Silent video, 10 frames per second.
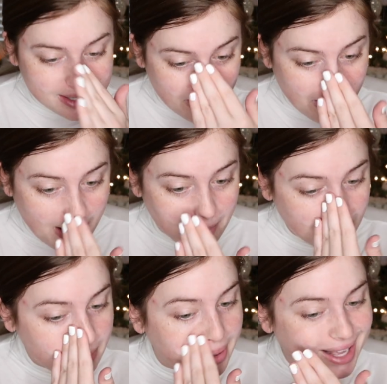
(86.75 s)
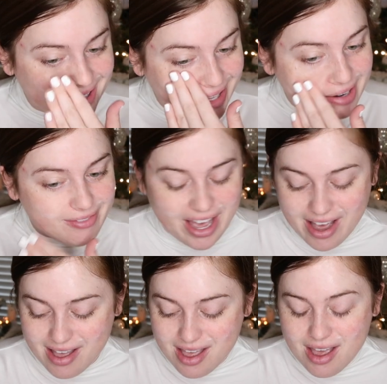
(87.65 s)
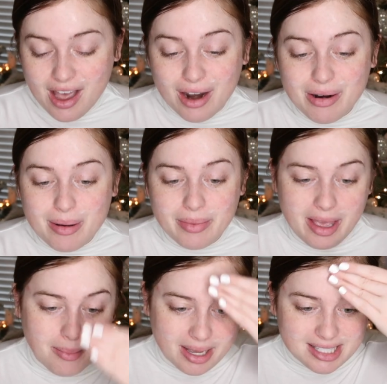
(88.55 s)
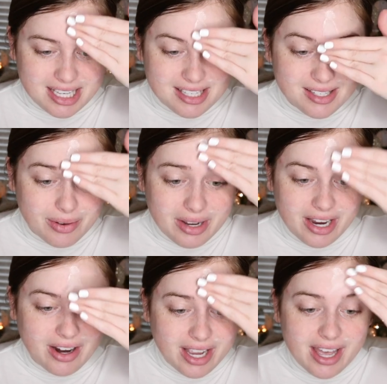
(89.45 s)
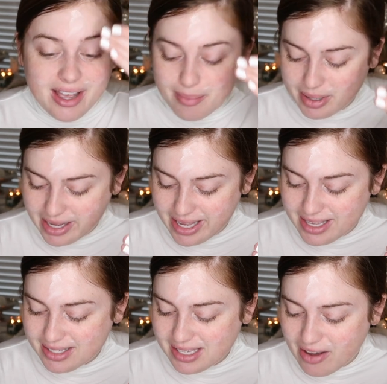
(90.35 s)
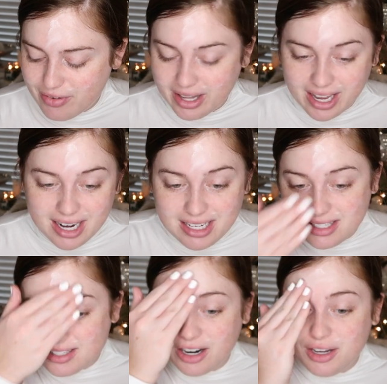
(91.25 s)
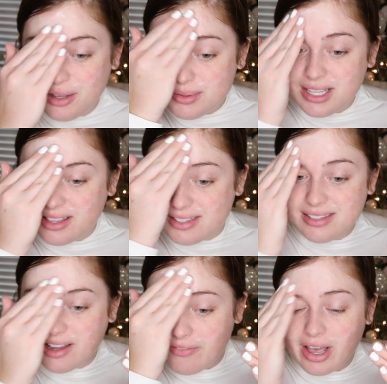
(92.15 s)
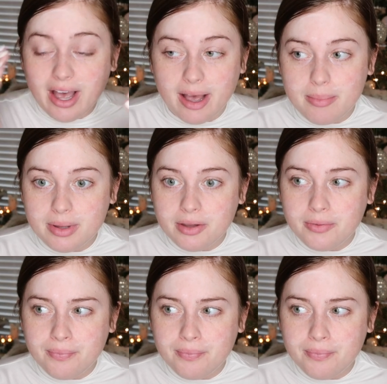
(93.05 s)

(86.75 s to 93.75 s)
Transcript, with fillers: so I'm gonna put a lot of that around like my T-zone area because I feel like I need to start using this stuff up.